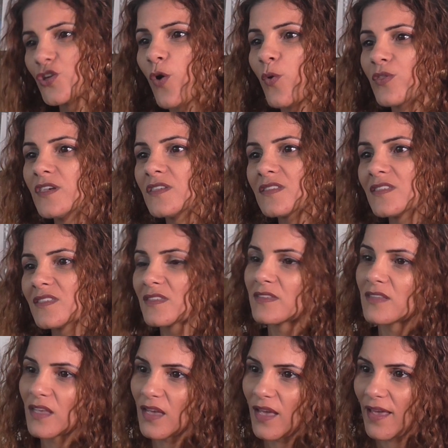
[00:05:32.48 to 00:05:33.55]
So this
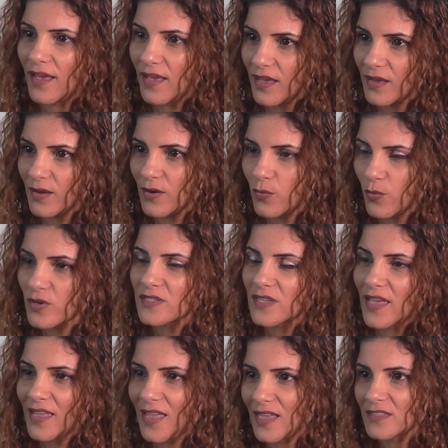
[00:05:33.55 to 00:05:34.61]
was
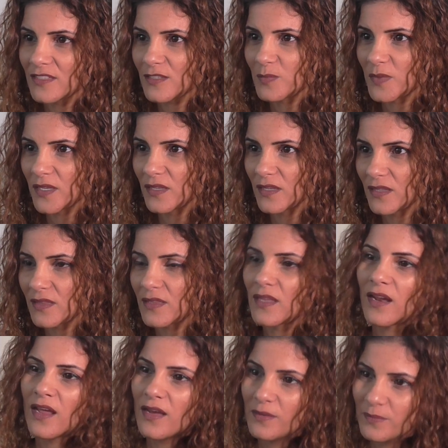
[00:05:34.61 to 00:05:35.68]
against me,
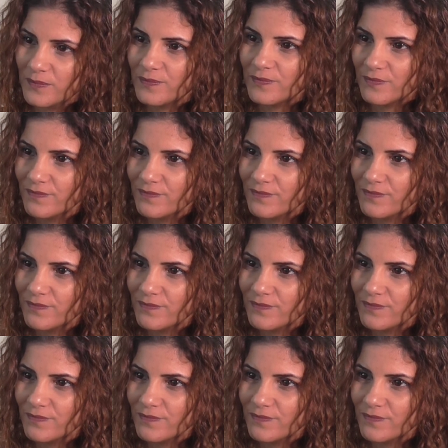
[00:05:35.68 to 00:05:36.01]
that I'm